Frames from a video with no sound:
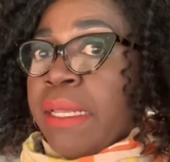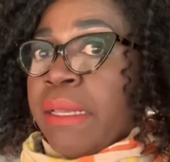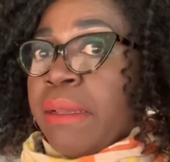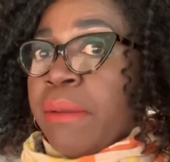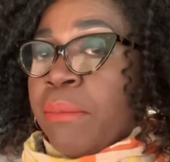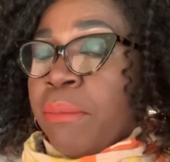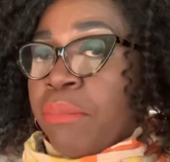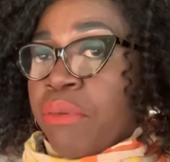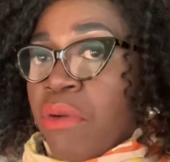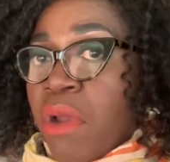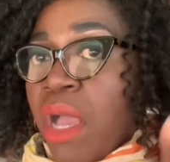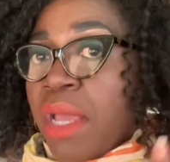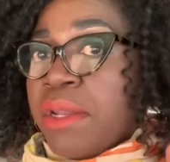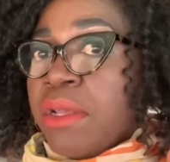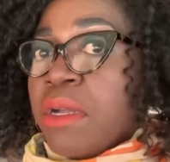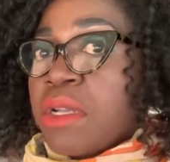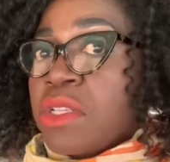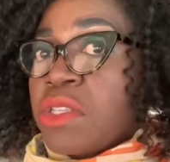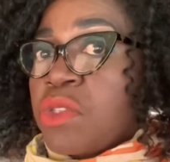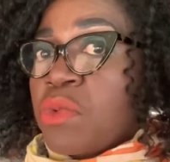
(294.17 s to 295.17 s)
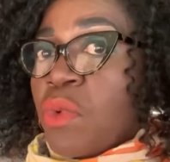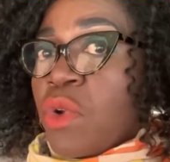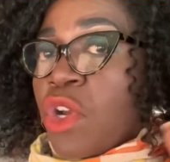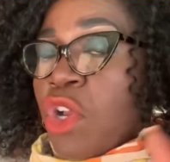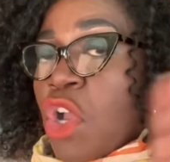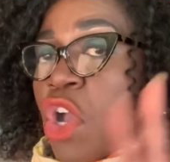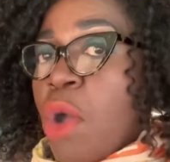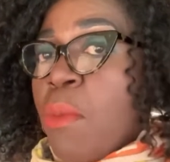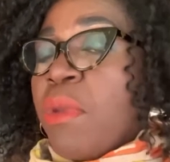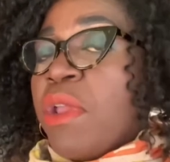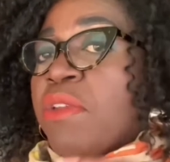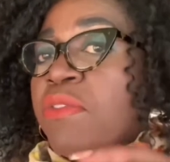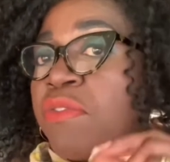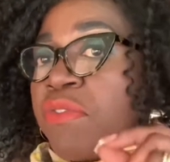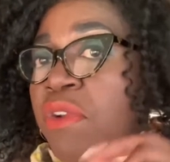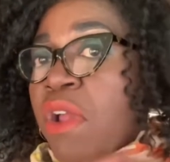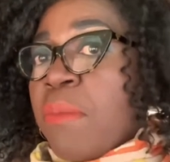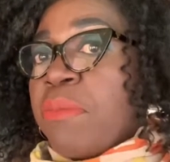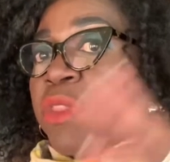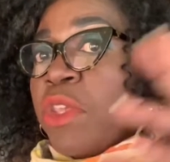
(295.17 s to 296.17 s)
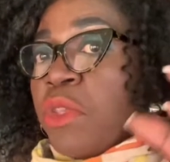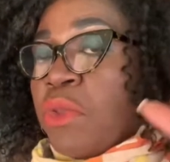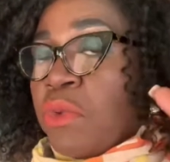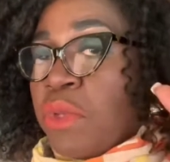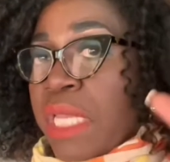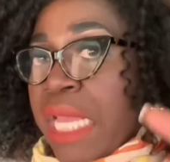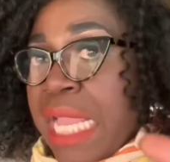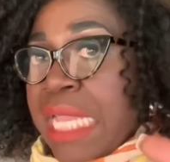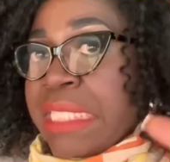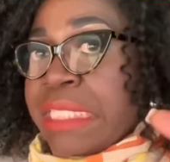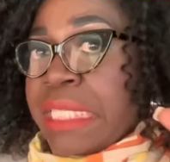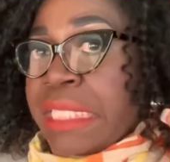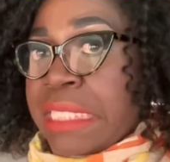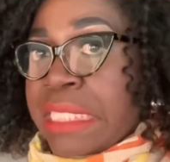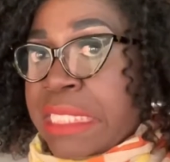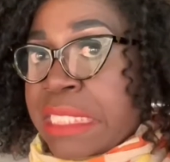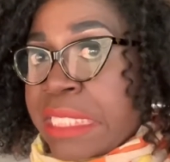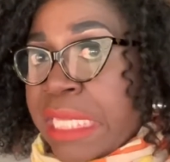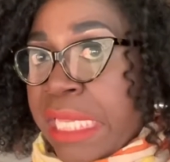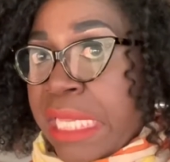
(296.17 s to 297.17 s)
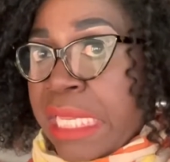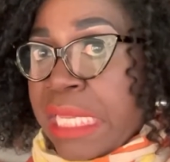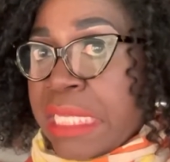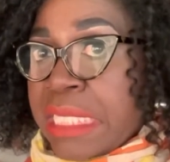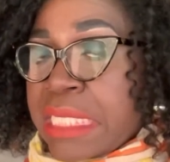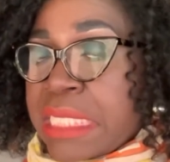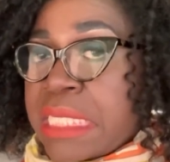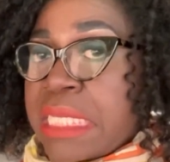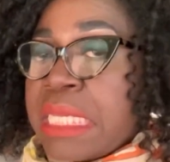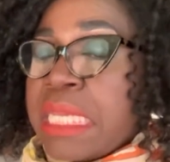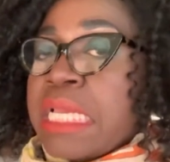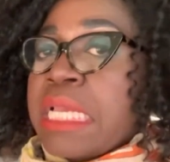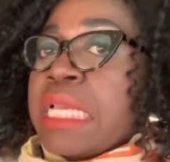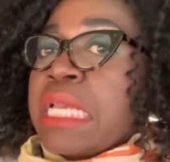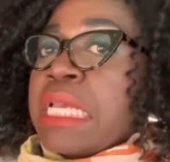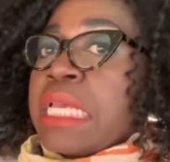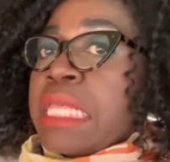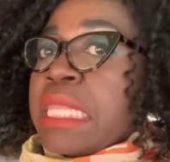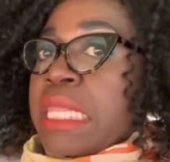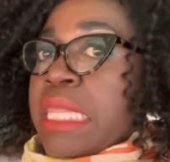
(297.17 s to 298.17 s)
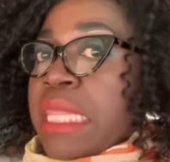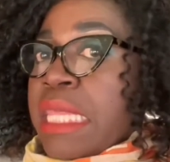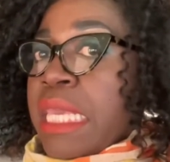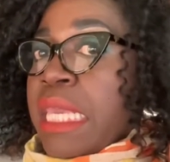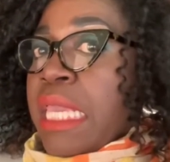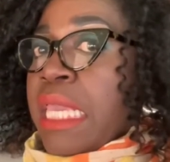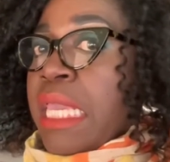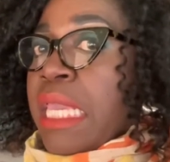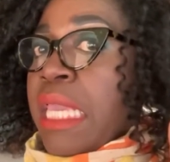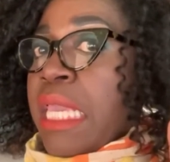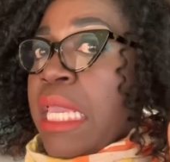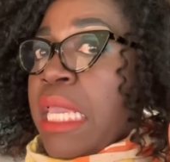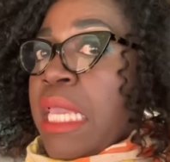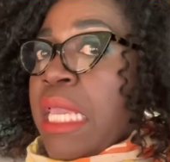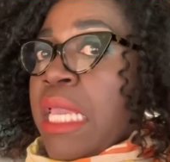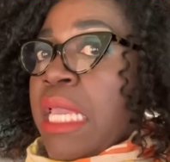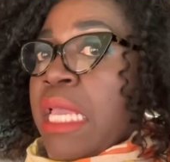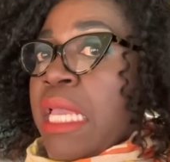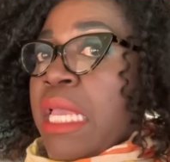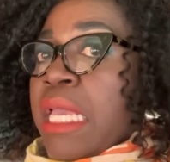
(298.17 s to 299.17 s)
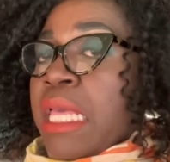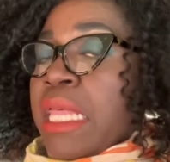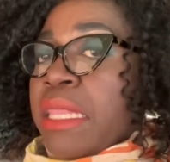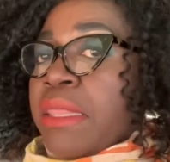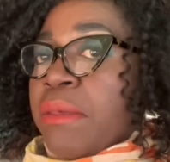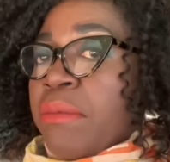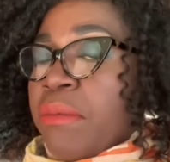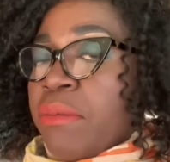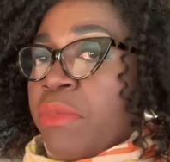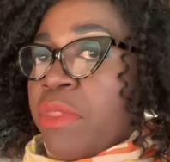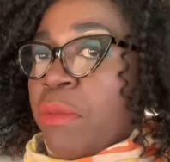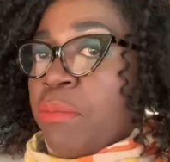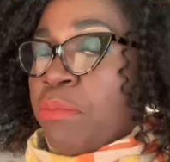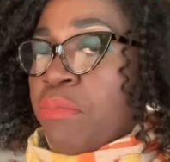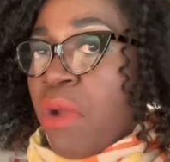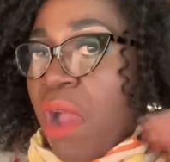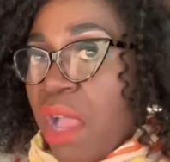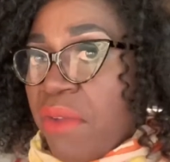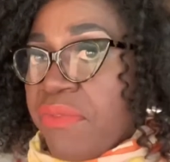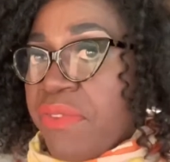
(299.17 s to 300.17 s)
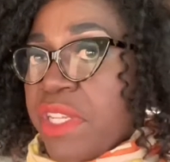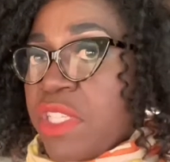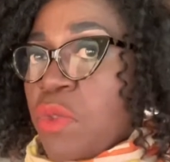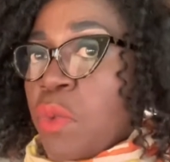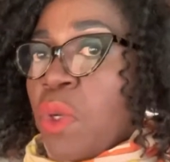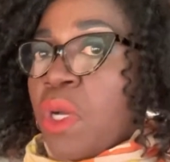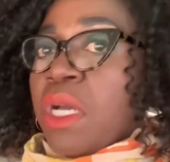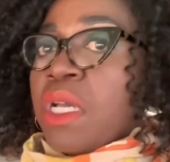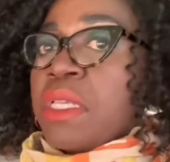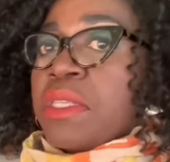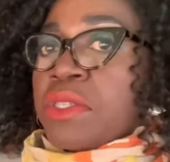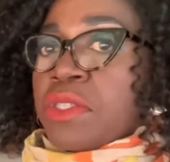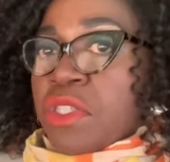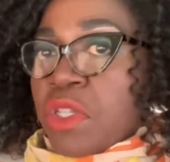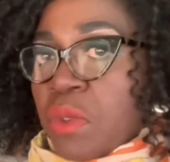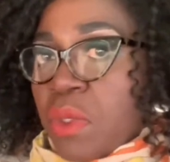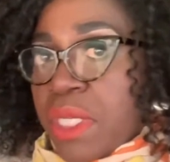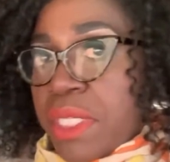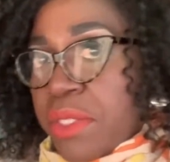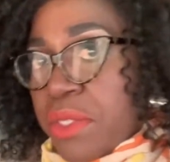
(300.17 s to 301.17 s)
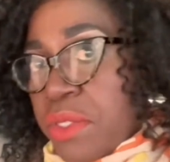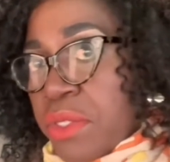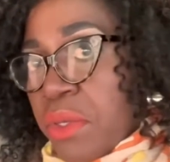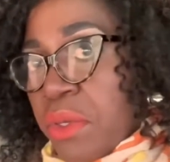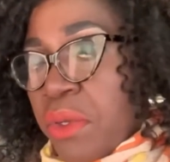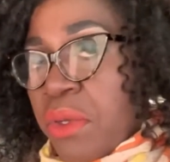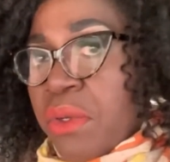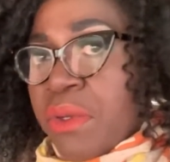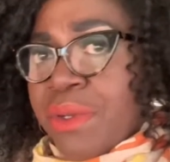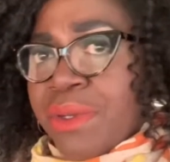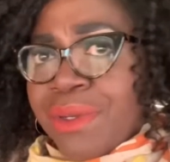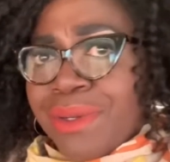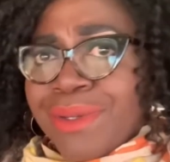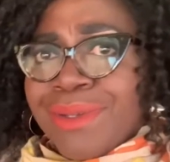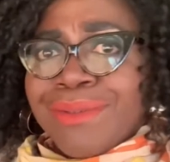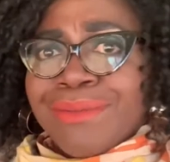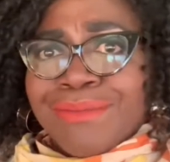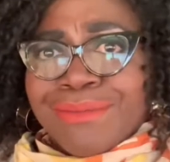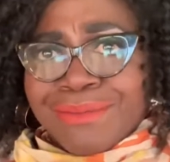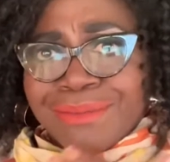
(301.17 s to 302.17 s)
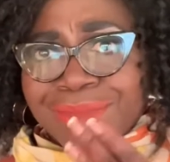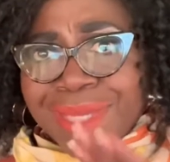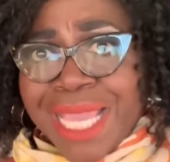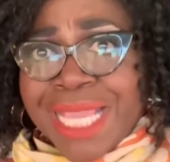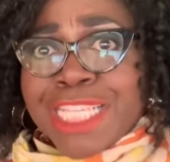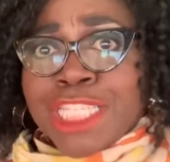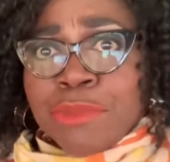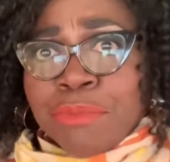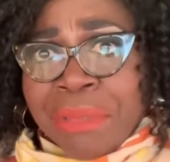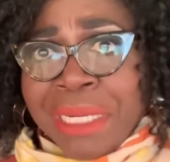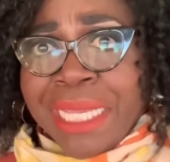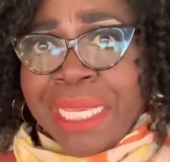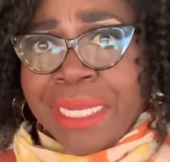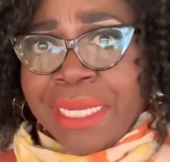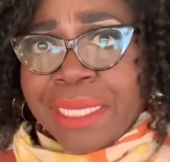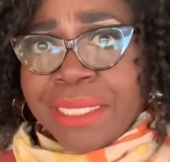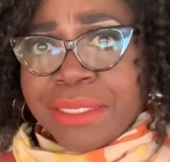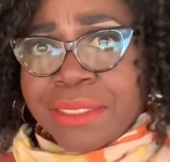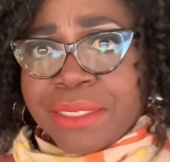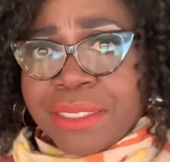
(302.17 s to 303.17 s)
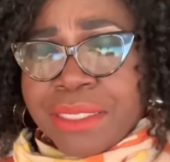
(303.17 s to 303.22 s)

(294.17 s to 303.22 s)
products were coming from the United States, the the profit was so and so. Explain it.